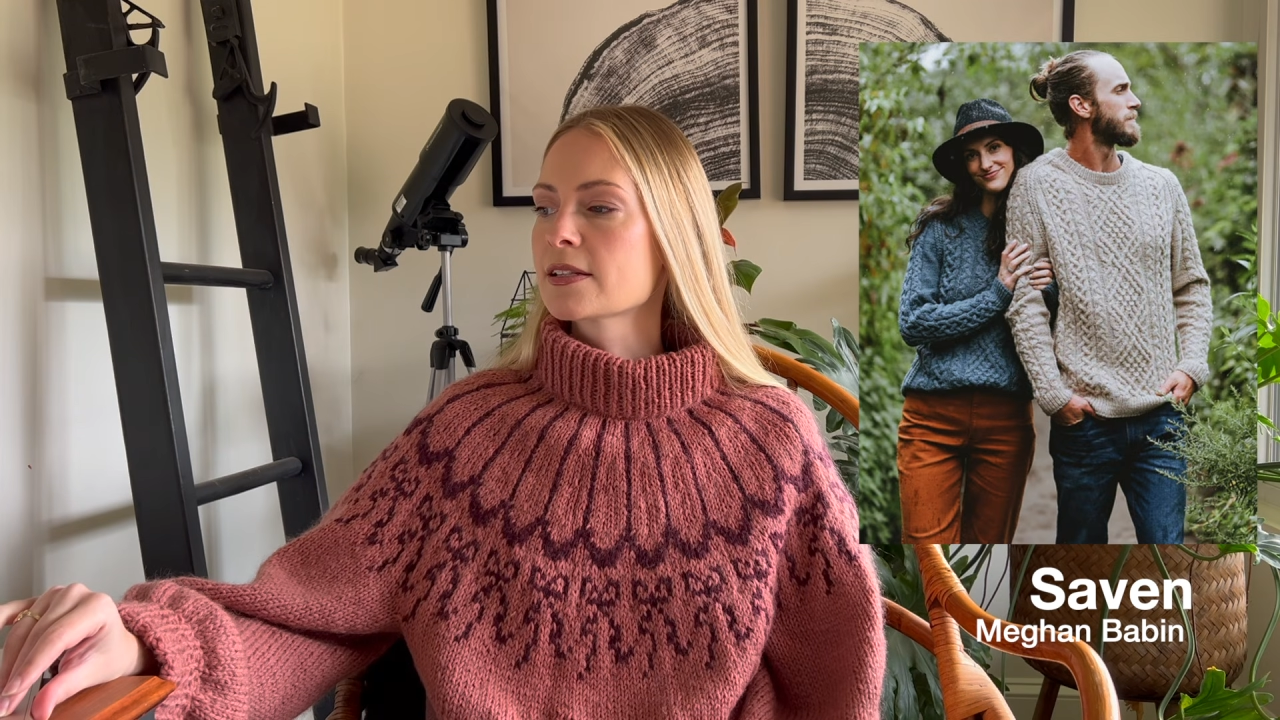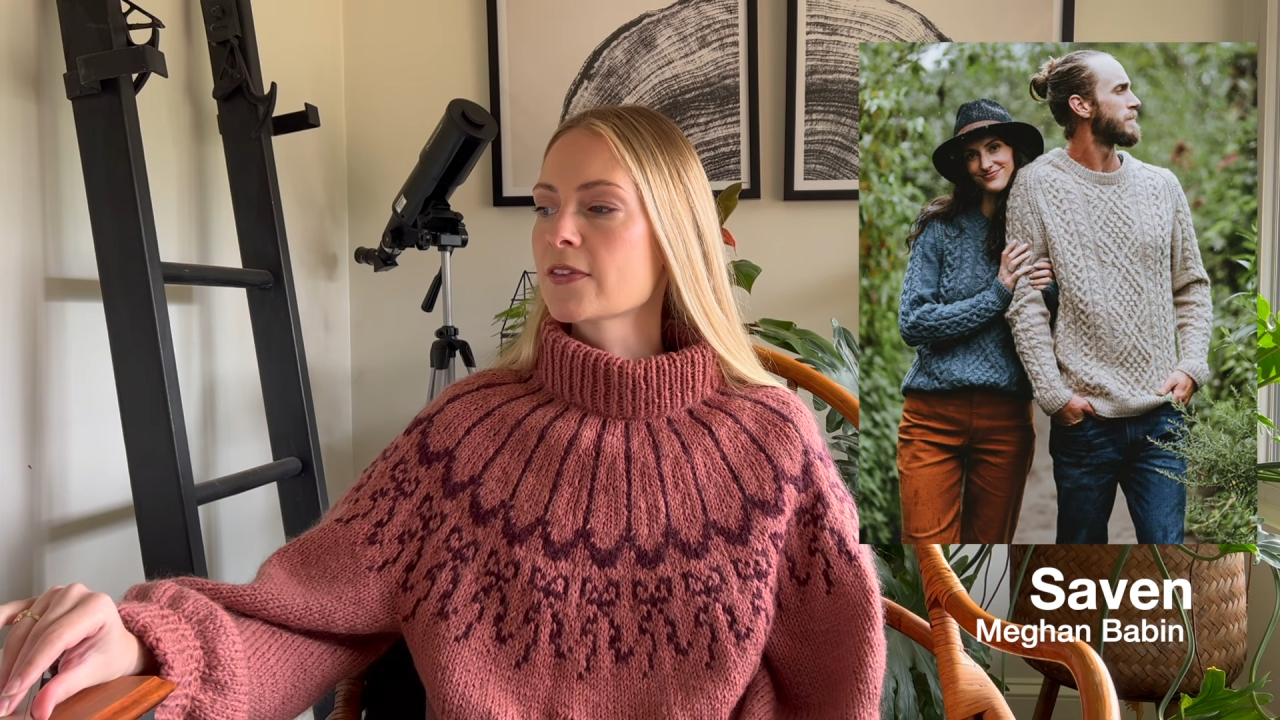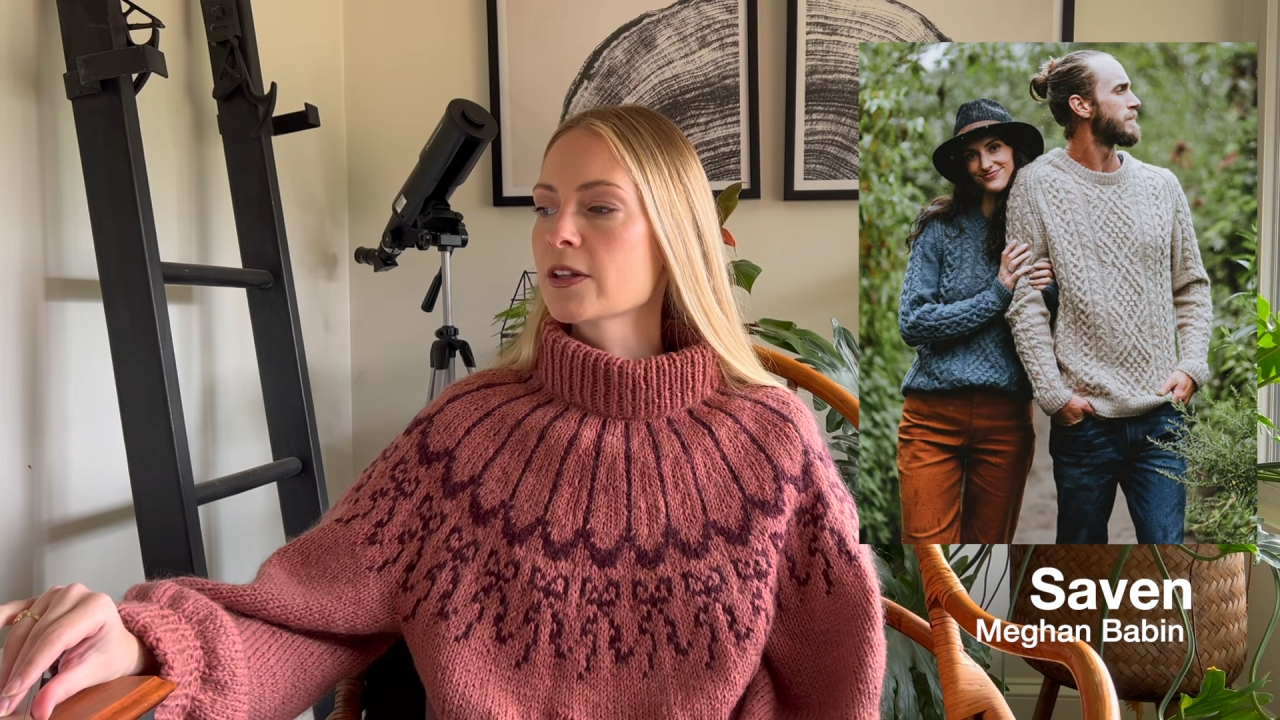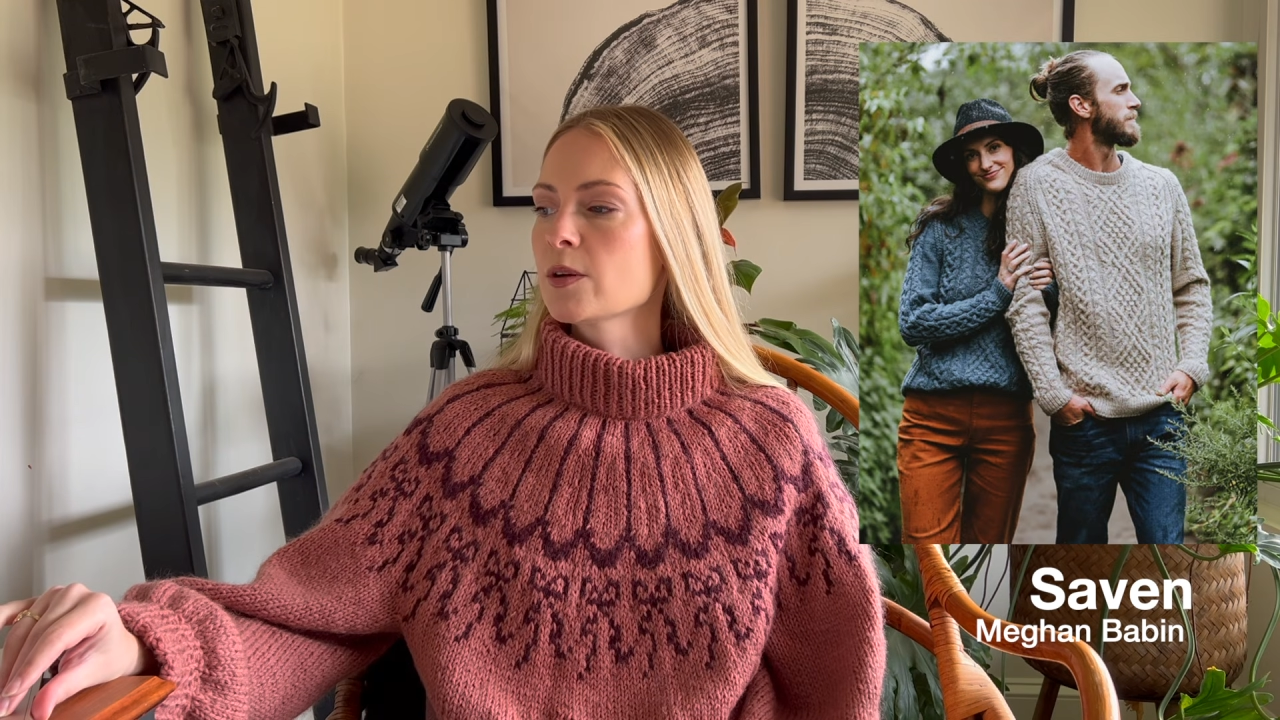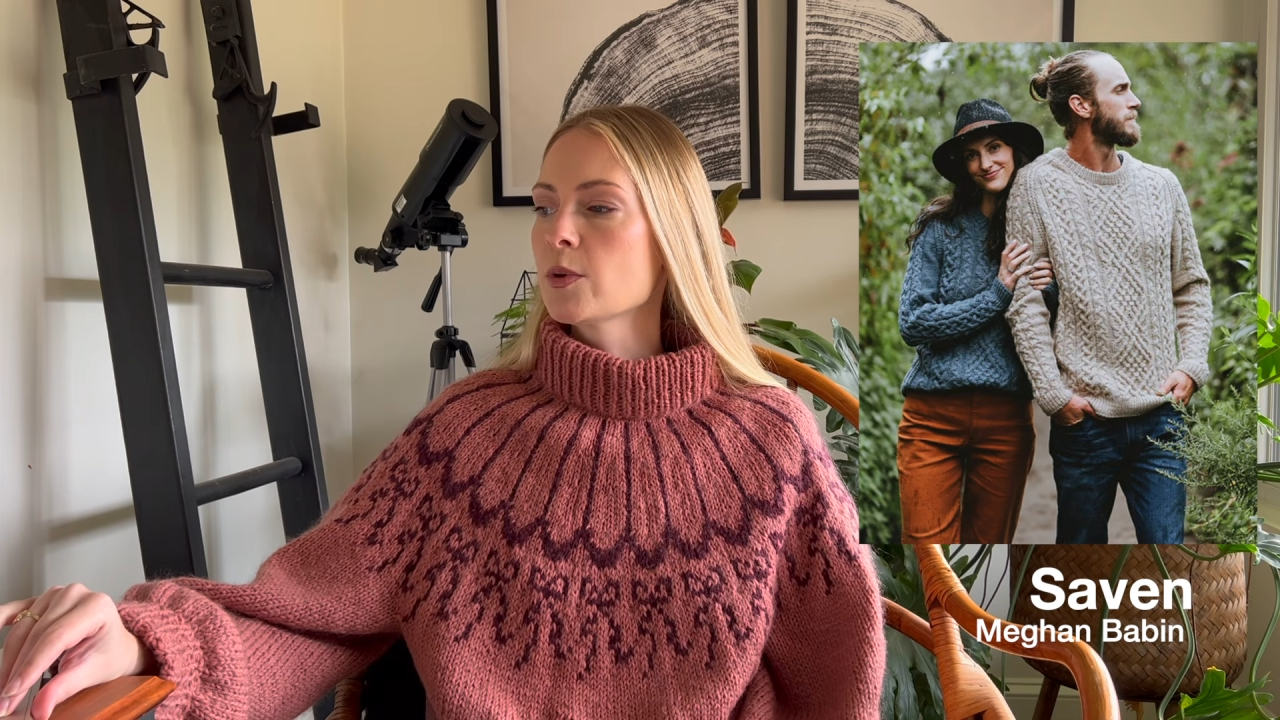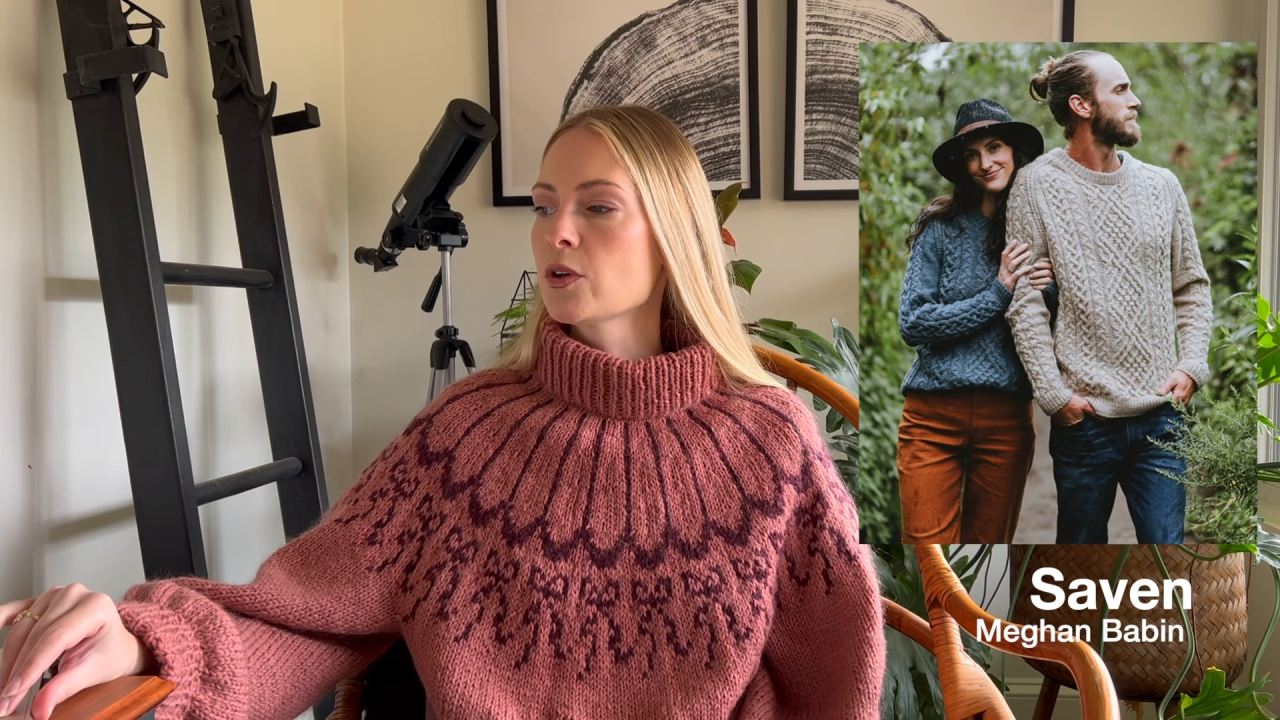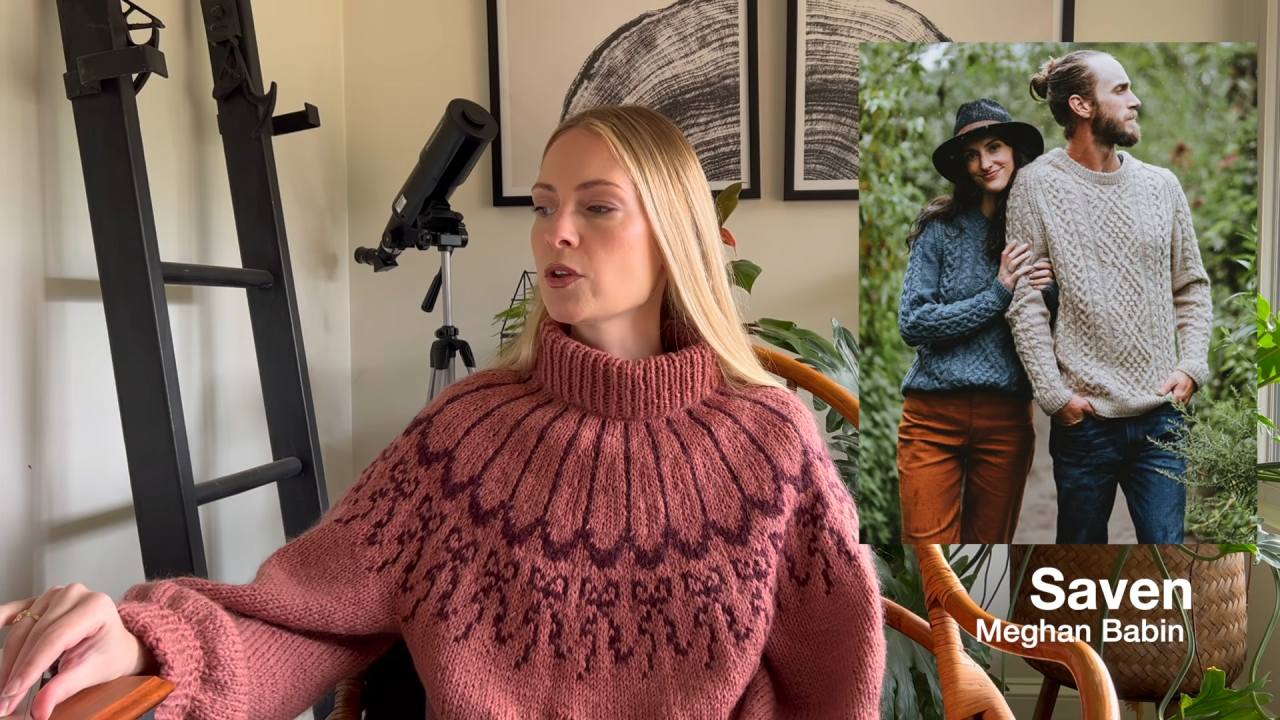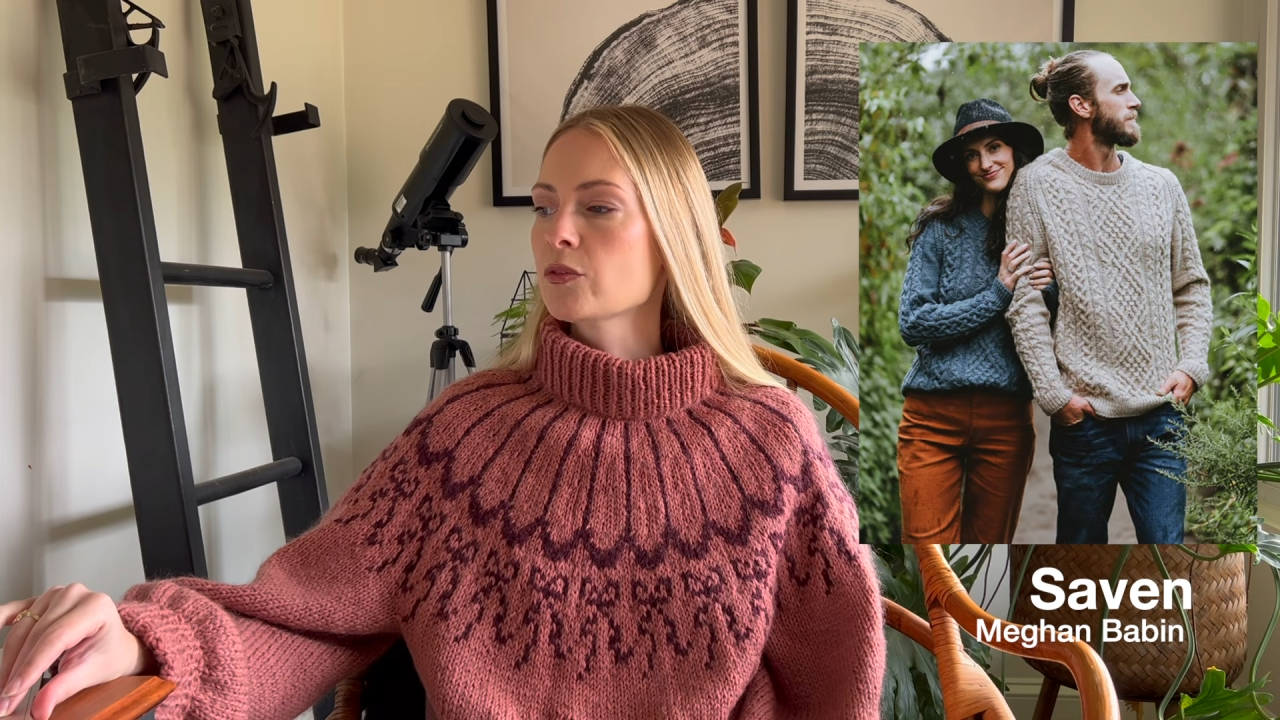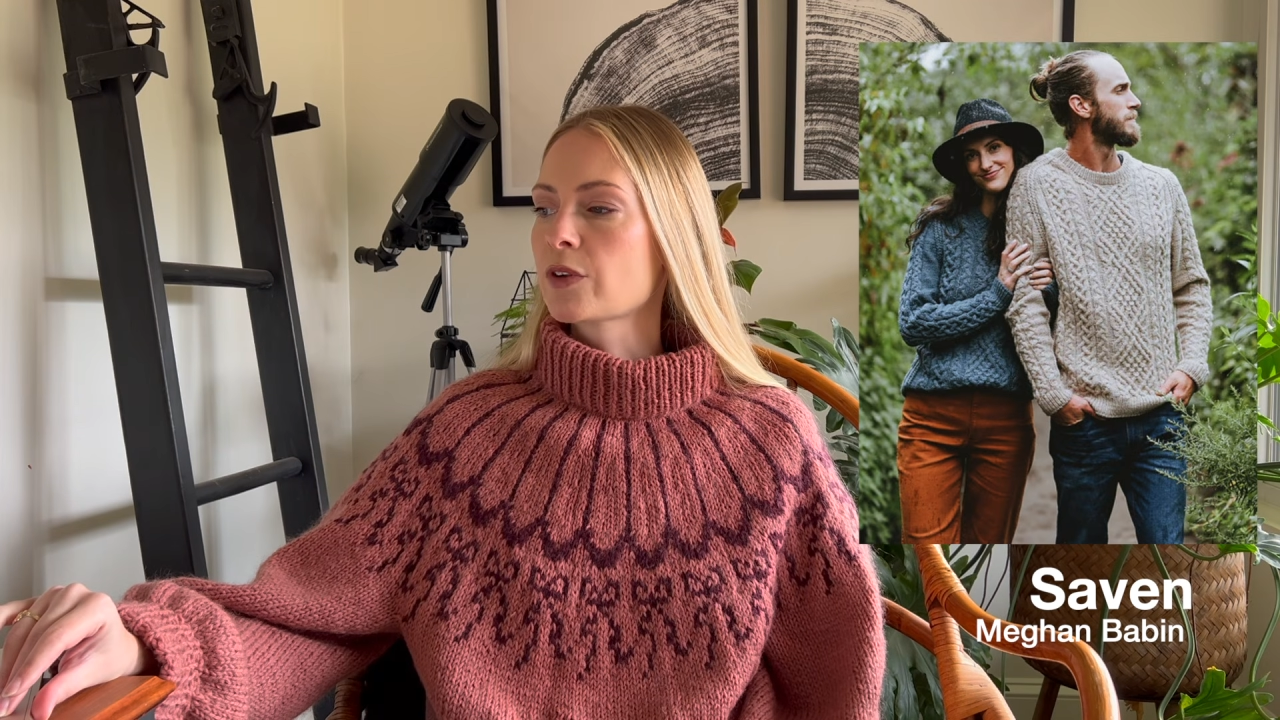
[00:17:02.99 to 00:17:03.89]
available,